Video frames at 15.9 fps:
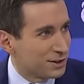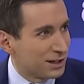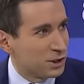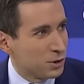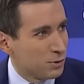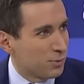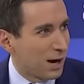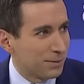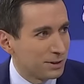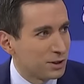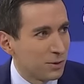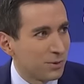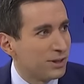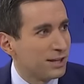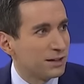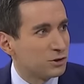that you probably
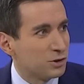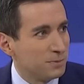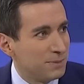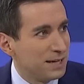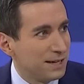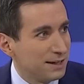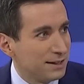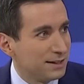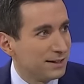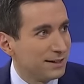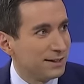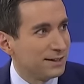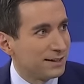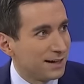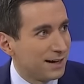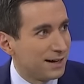don't think should be
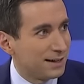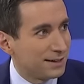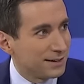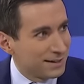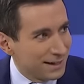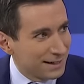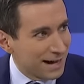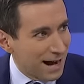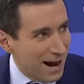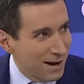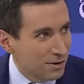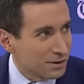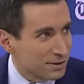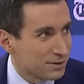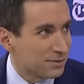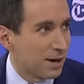in
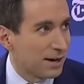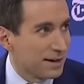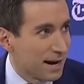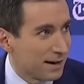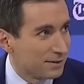Congress right now.